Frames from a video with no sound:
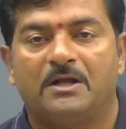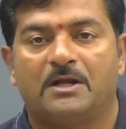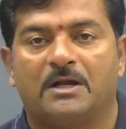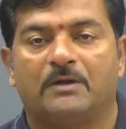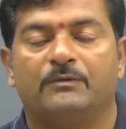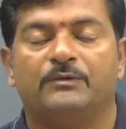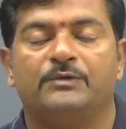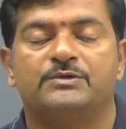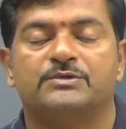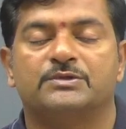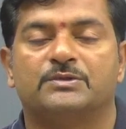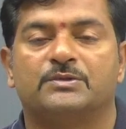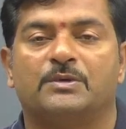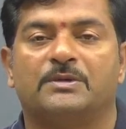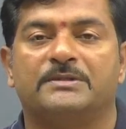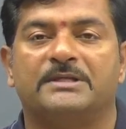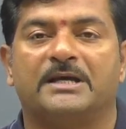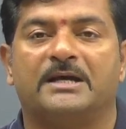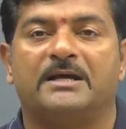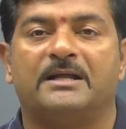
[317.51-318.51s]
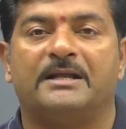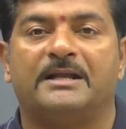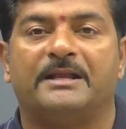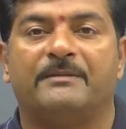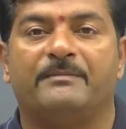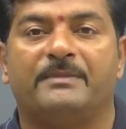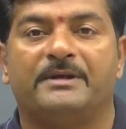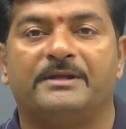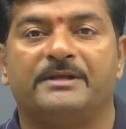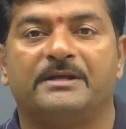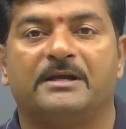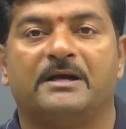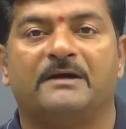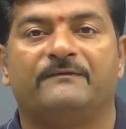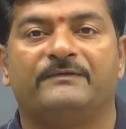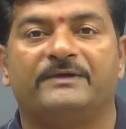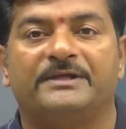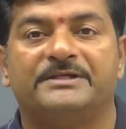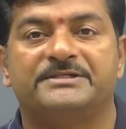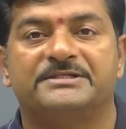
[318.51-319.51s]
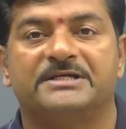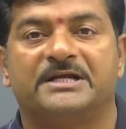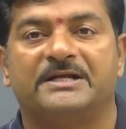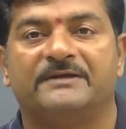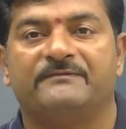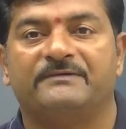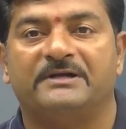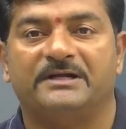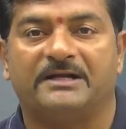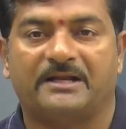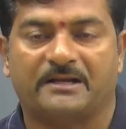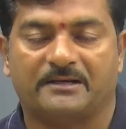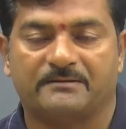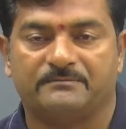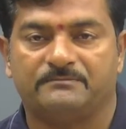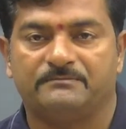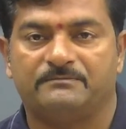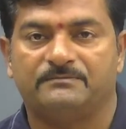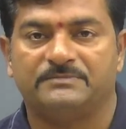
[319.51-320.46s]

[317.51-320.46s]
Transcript: Now you should know the numbering of each and every letter.